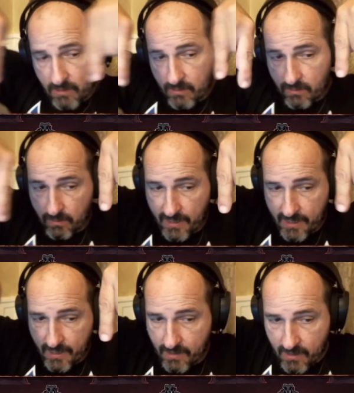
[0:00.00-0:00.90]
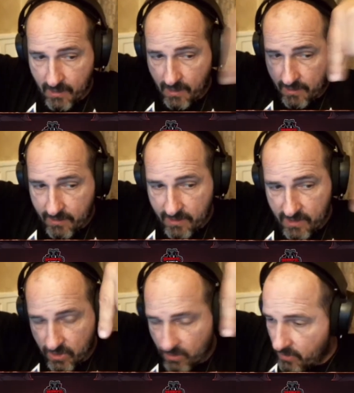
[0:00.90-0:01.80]
right here.
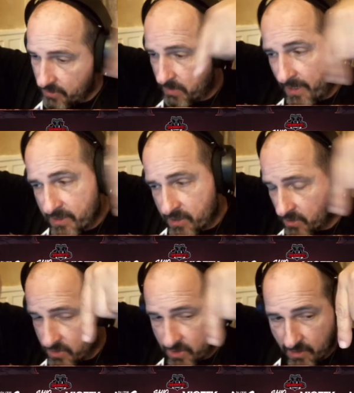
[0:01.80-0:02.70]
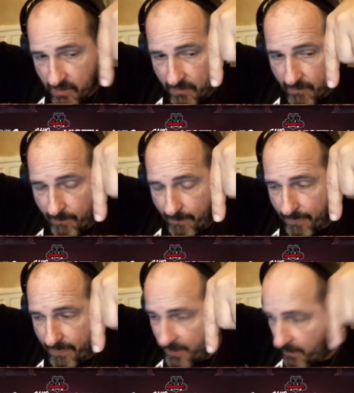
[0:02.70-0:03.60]
These are all the sponsors
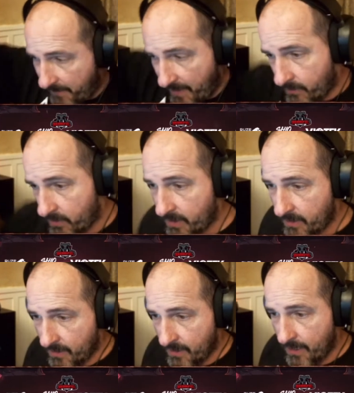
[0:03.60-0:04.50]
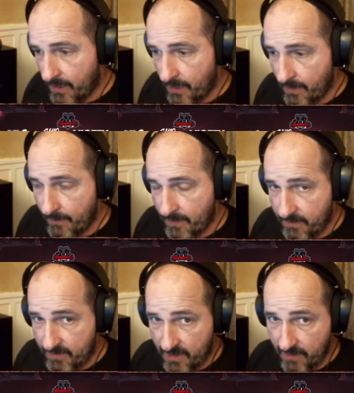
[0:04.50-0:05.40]
that are powering
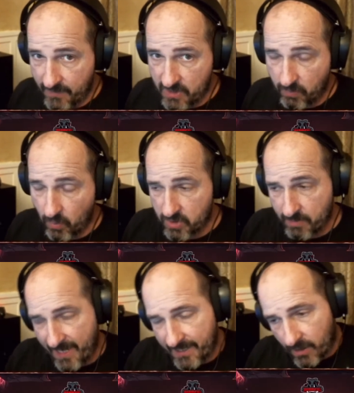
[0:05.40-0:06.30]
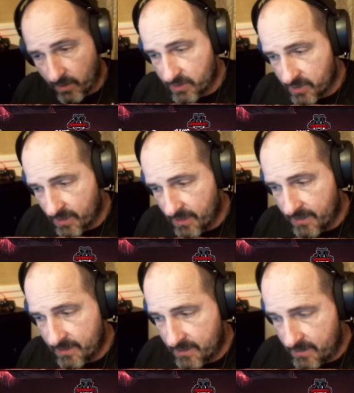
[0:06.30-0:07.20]
MDF Esports, Mad Dog's
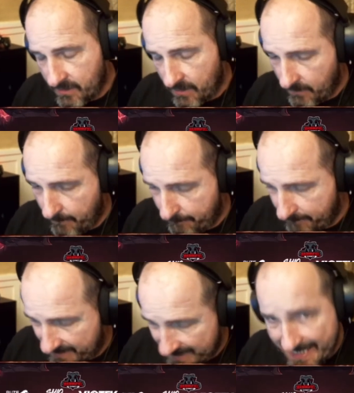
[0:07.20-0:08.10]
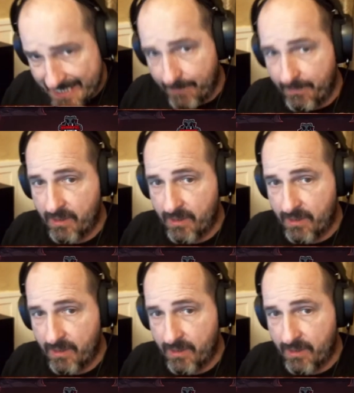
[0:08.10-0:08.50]
team.